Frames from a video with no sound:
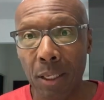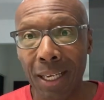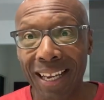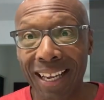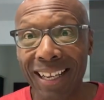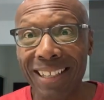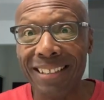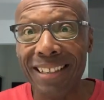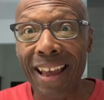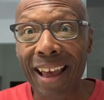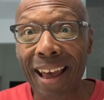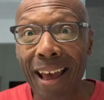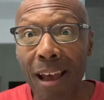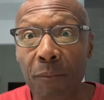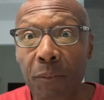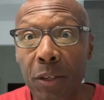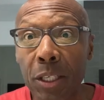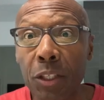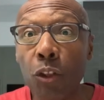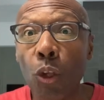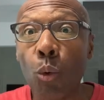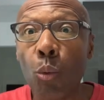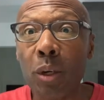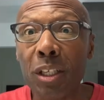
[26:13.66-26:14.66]
It's
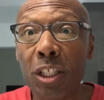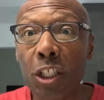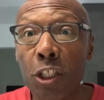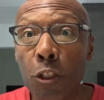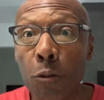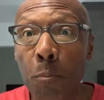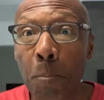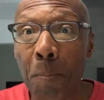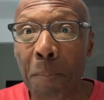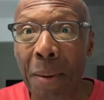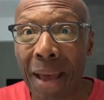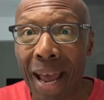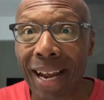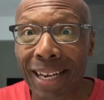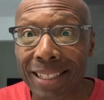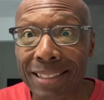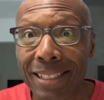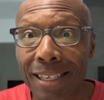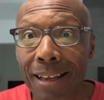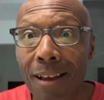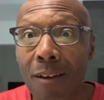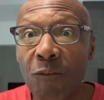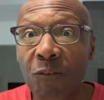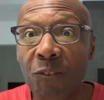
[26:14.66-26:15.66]
having the
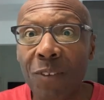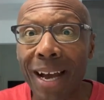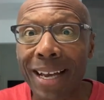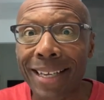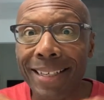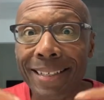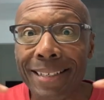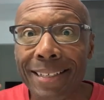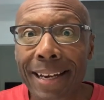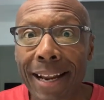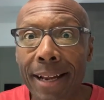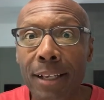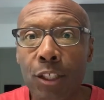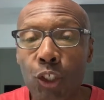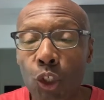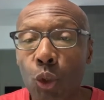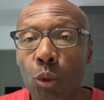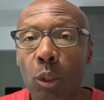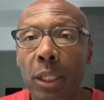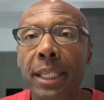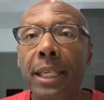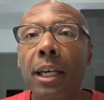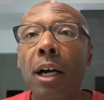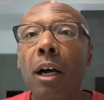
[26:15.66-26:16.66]
respect
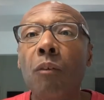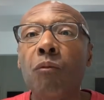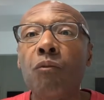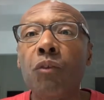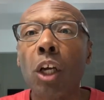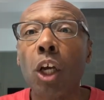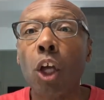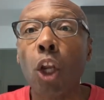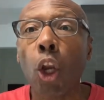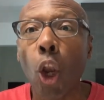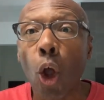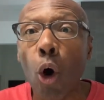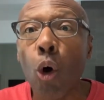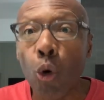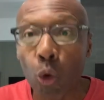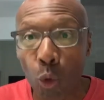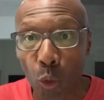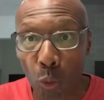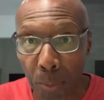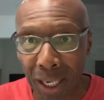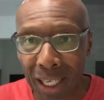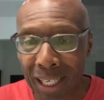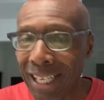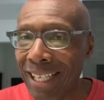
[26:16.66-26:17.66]
financially of the
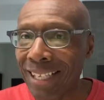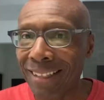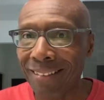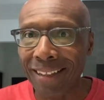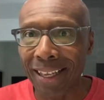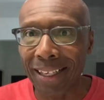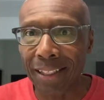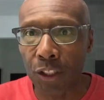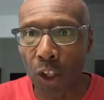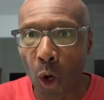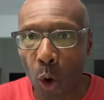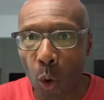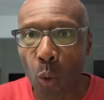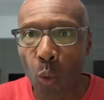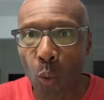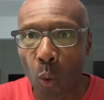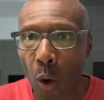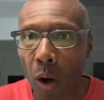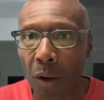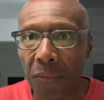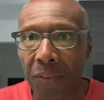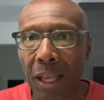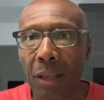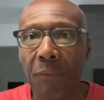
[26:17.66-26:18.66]
globe. They don't
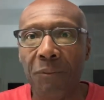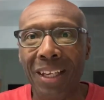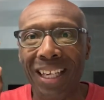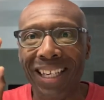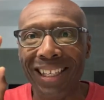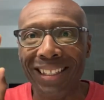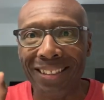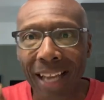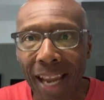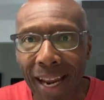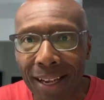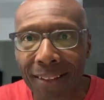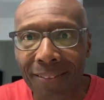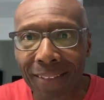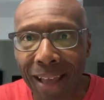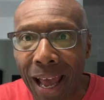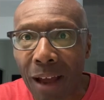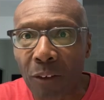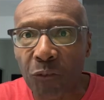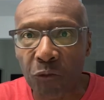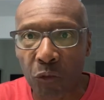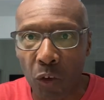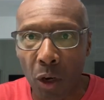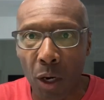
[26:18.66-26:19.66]
want that. If they can take
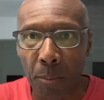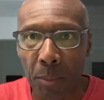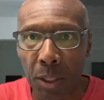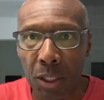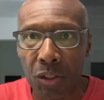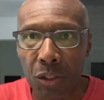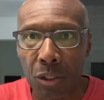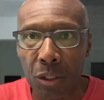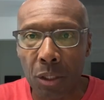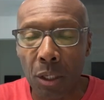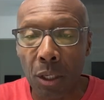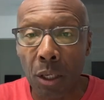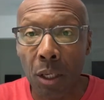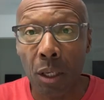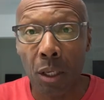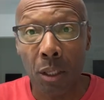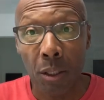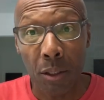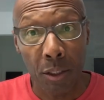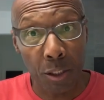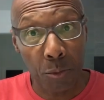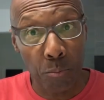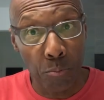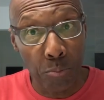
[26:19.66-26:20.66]
that from us,
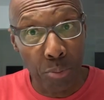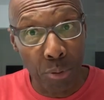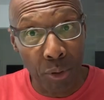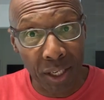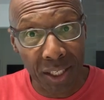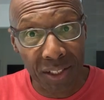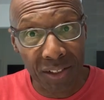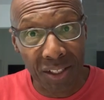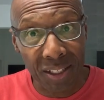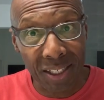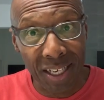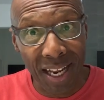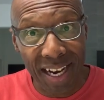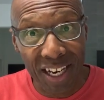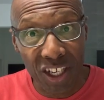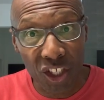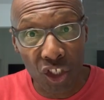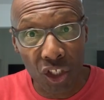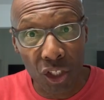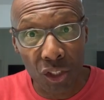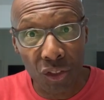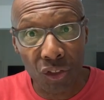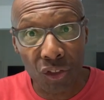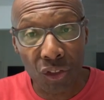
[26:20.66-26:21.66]
this BRICS
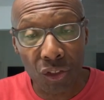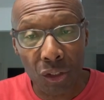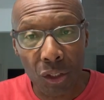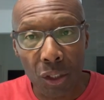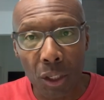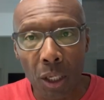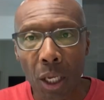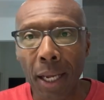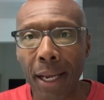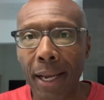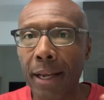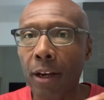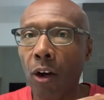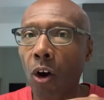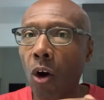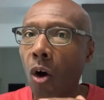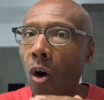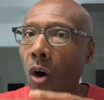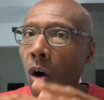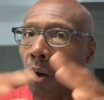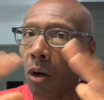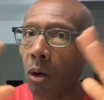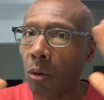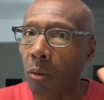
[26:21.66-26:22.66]
nations, and
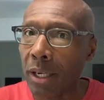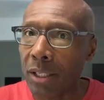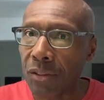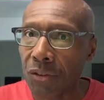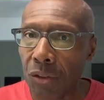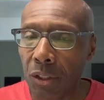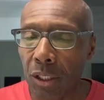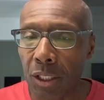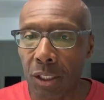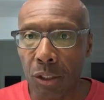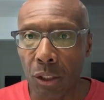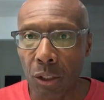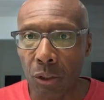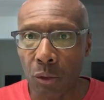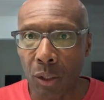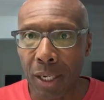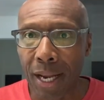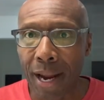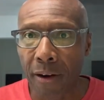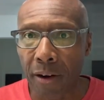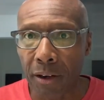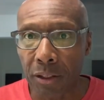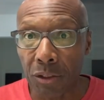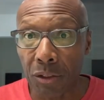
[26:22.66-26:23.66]
all the rest of these little
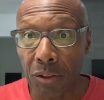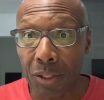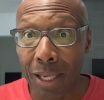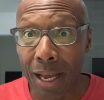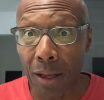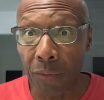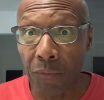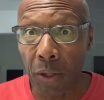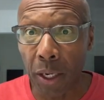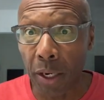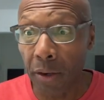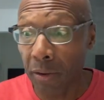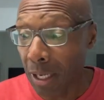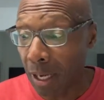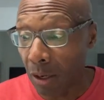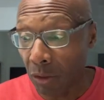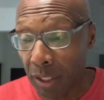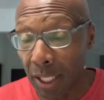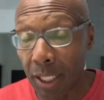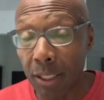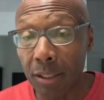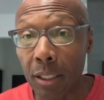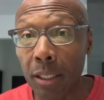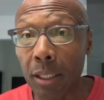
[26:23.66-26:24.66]
characters out there. And I'll
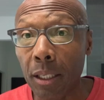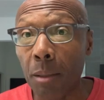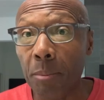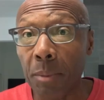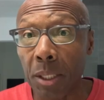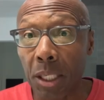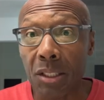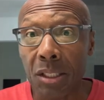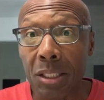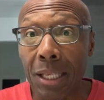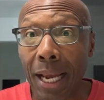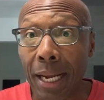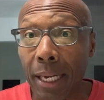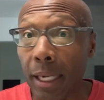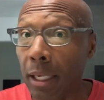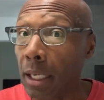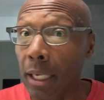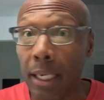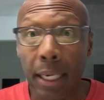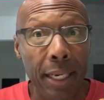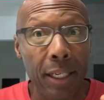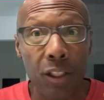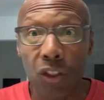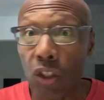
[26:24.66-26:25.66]
get to them in a second.
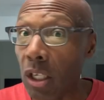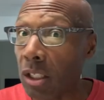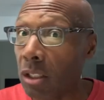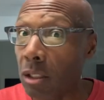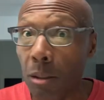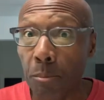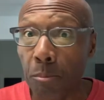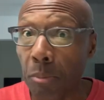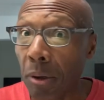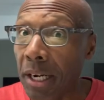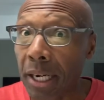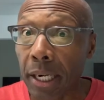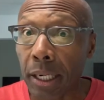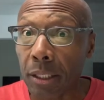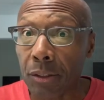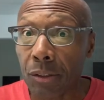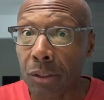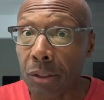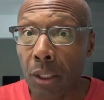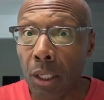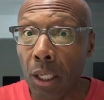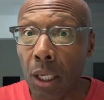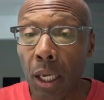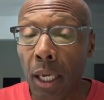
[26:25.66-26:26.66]
It ain't just the BRICS.